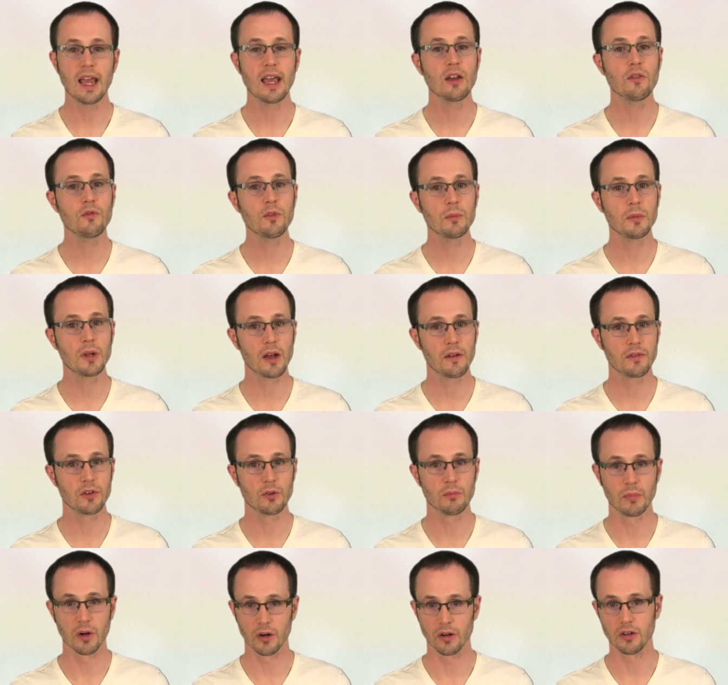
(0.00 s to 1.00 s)
and from
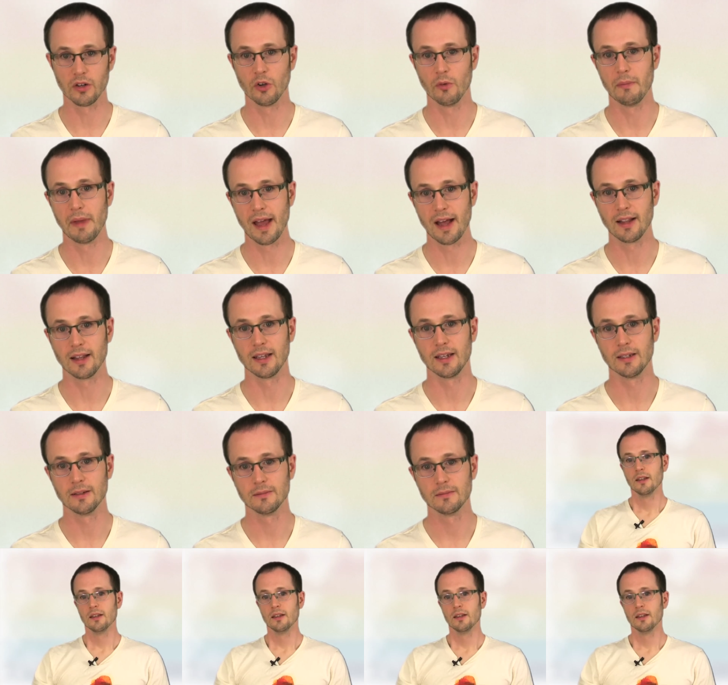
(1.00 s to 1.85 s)
Governor Martin O'Malley.